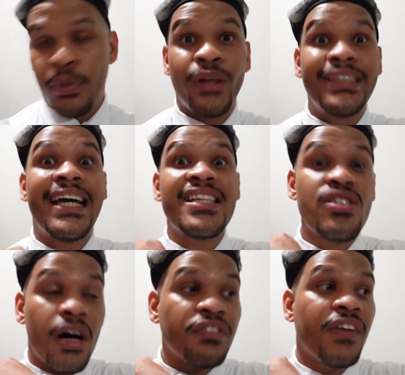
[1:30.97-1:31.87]
Because it does
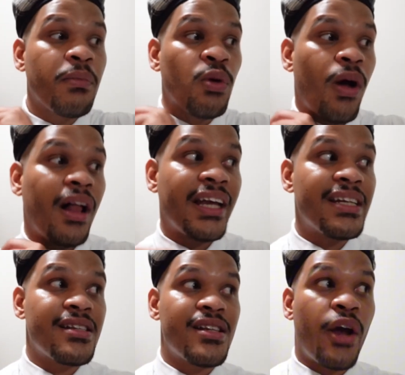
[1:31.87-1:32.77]
not find me well, and
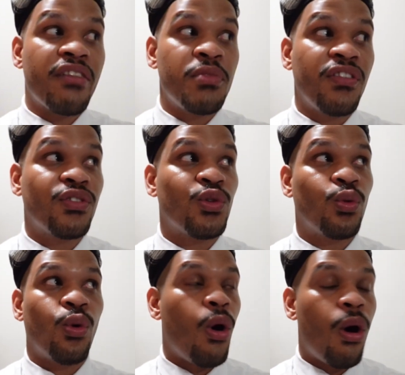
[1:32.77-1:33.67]
it's a lot of me to...
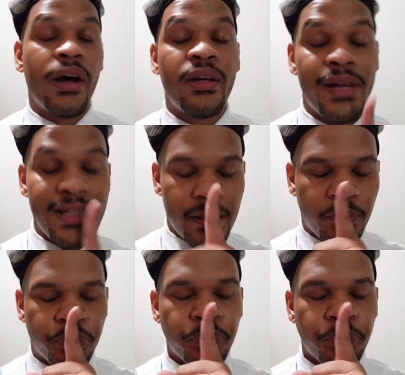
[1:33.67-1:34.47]
Whoa. Anyways,